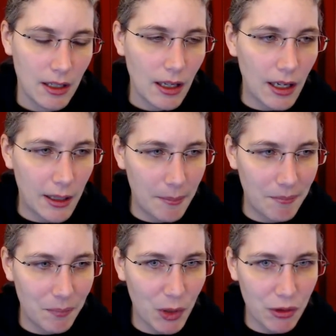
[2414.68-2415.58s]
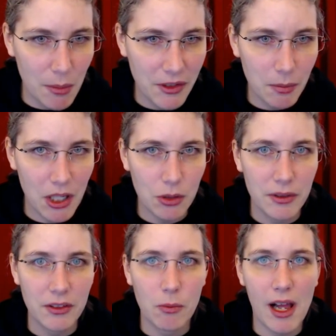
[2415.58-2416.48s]
um, performance
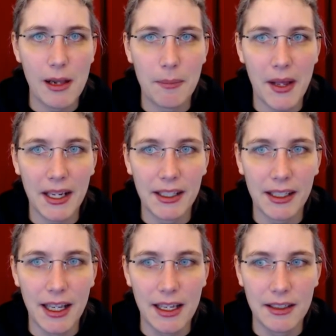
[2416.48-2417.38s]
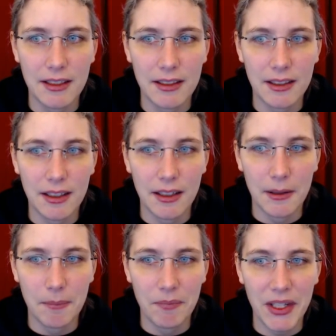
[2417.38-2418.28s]
measurements a while back, and
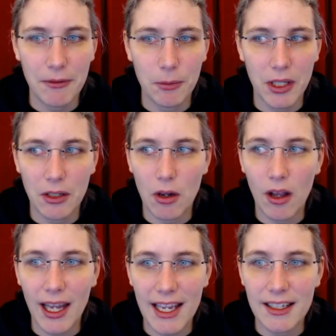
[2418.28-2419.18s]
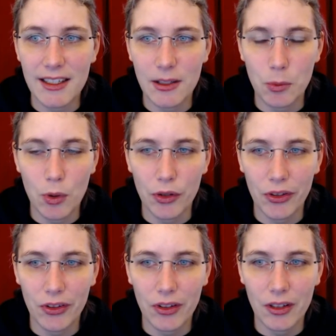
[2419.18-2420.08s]
um, even when all I did
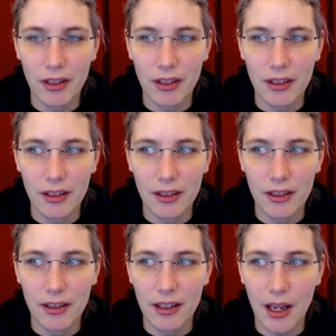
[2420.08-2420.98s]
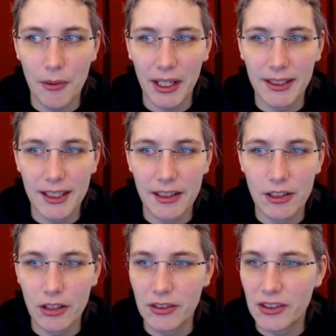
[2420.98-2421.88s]
was directly
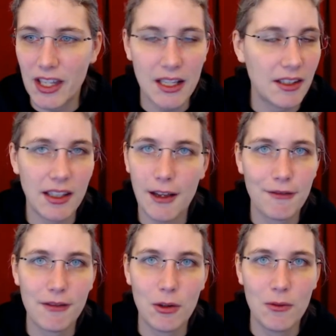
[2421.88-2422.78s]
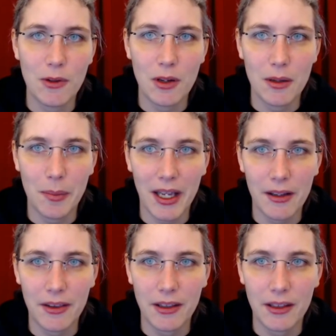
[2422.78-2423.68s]
just send stuff over a
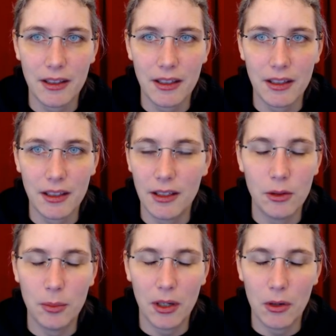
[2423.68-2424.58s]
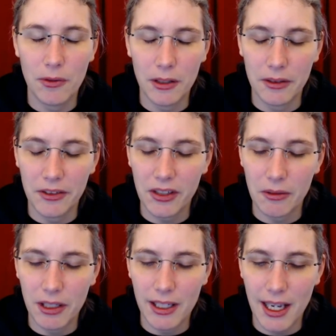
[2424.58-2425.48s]
Python uh, over a
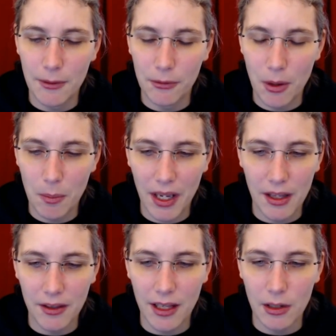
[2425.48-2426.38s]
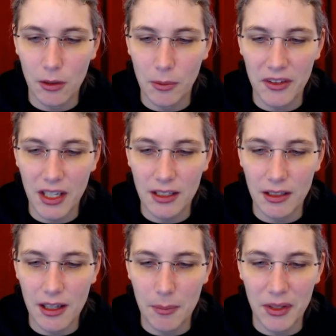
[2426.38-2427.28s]
serial line from Python, I always had a,
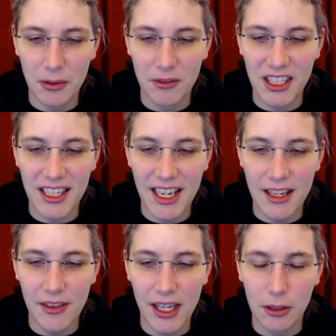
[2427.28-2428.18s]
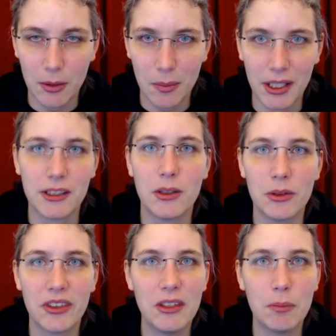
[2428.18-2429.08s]
a, bit of delay there compared to a
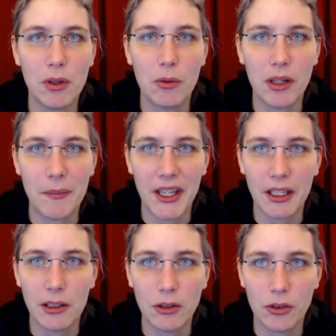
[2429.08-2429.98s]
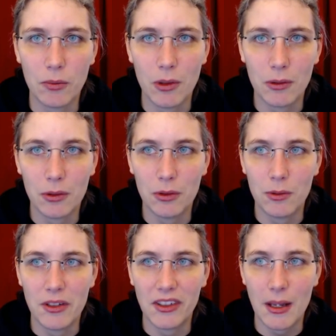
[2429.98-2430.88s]
C program that I also wrote to do
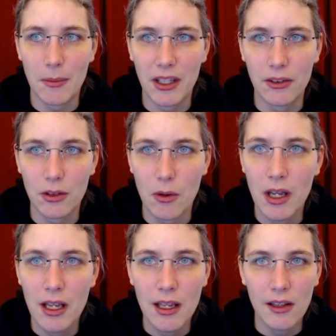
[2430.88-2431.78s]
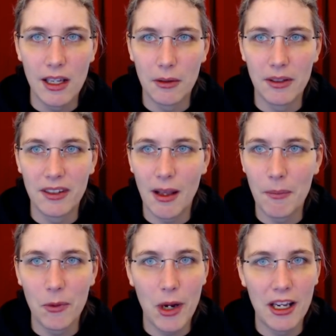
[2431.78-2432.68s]
the same thing. So there,
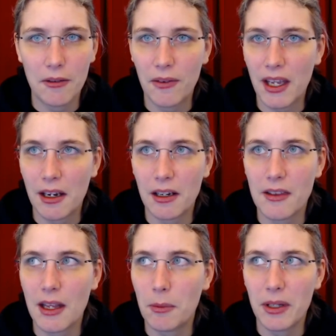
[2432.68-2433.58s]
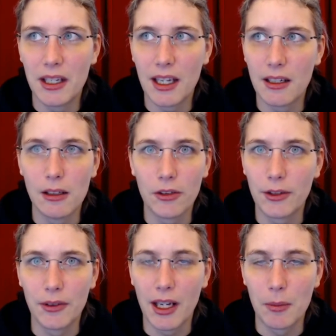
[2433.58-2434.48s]
somewhere there, there we get a loss
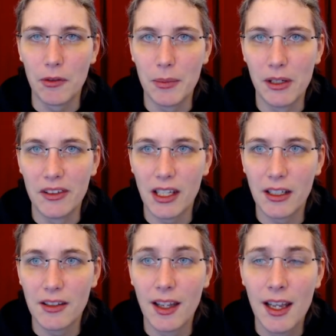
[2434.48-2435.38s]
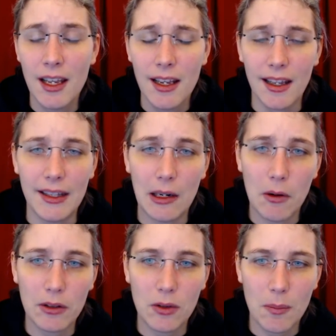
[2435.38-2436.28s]
of a couple of milliseconds. And there are
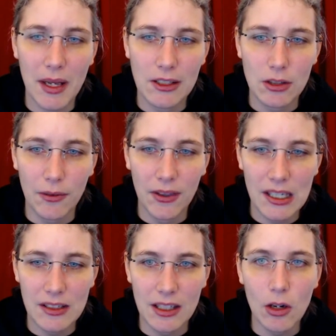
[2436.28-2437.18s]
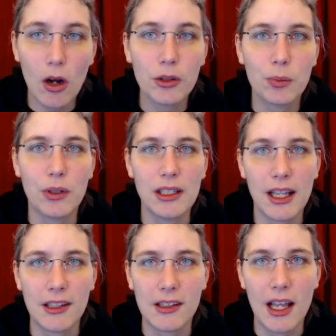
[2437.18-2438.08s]
also a bunch of things that Octoprint
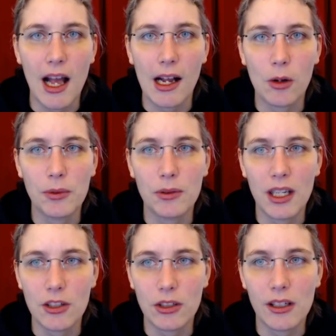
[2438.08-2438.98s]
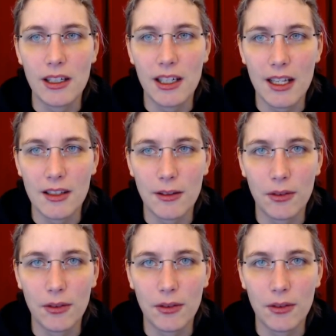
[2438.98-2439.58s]
does. They are computational intensive.